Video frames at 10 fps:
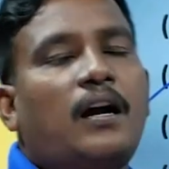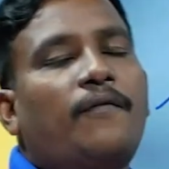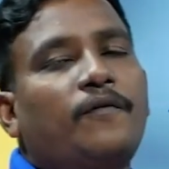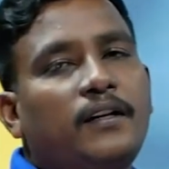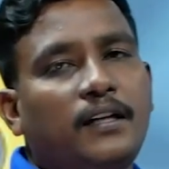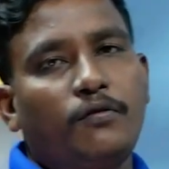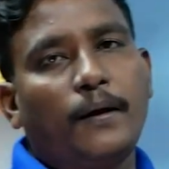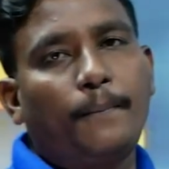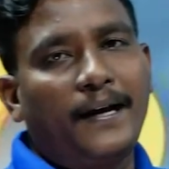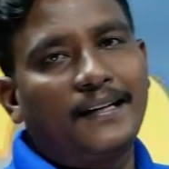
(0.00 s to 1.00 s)
After that we
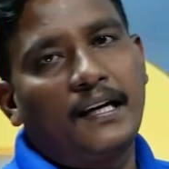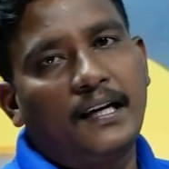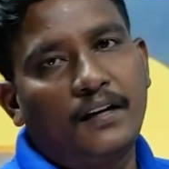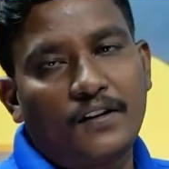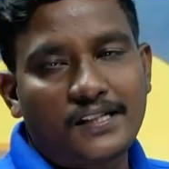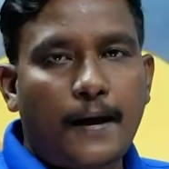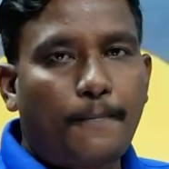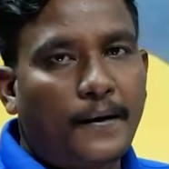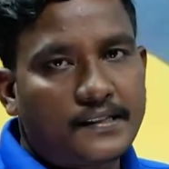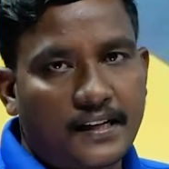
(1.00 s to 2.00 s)
applied the inverse
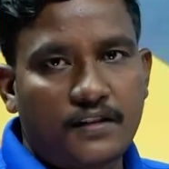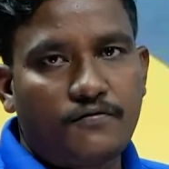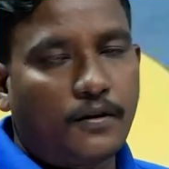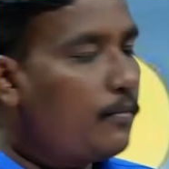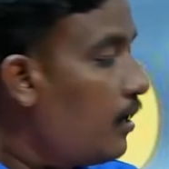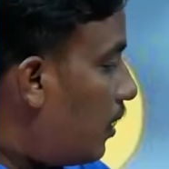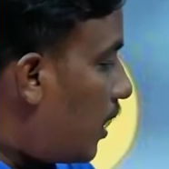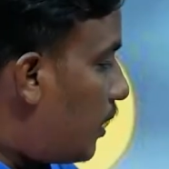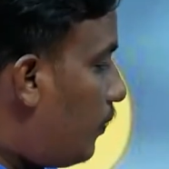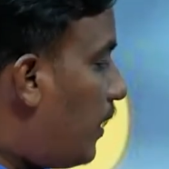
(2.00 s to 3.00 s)
Laplace transform
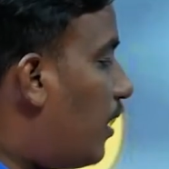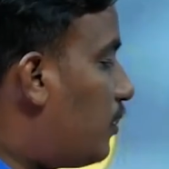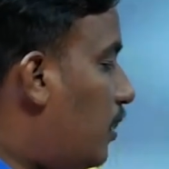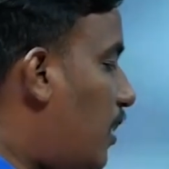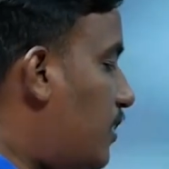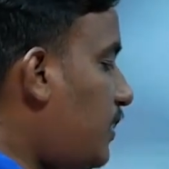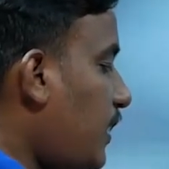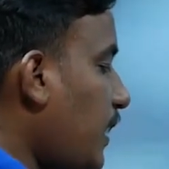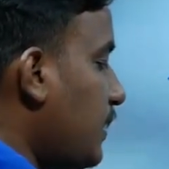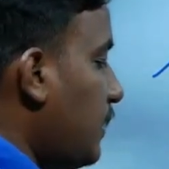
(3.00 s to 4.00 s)
and we got the answer
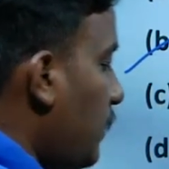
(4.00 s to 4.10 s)
as